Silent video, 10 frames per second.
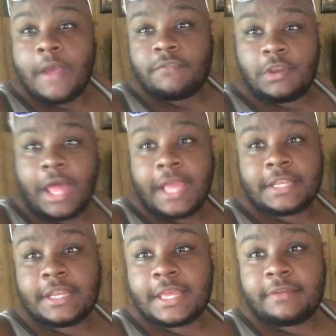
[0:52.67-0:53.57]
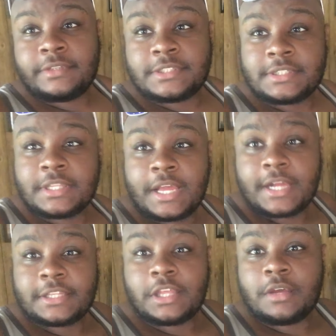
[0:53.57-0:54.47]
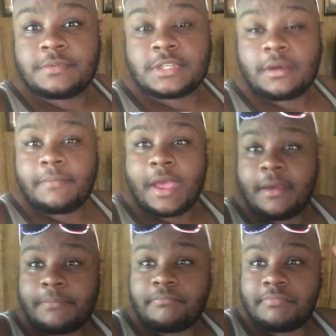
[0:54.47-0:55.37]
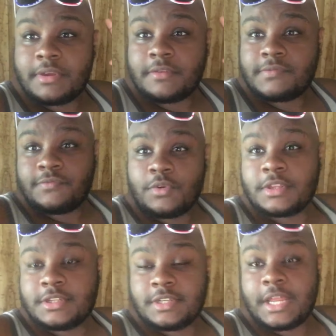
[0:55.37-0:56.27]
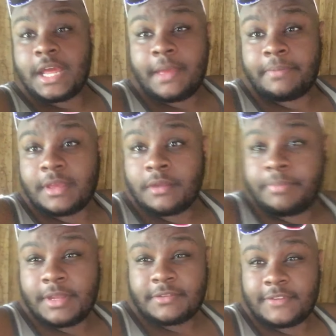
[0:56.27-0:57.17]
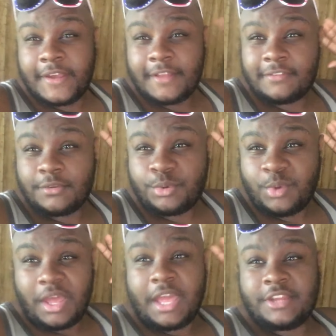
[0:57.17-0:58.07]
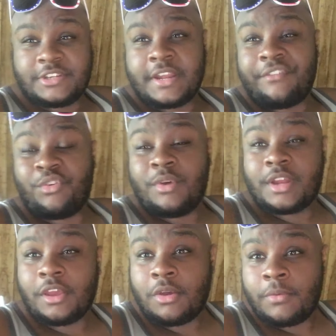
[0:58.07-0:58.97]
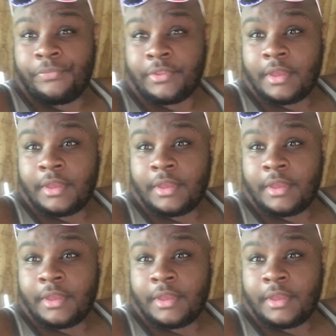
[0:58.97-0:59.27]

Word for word: If you liked it, give this a thing a thumbs up. Happy 4th of July. Happy Independence Day to each and every one of you.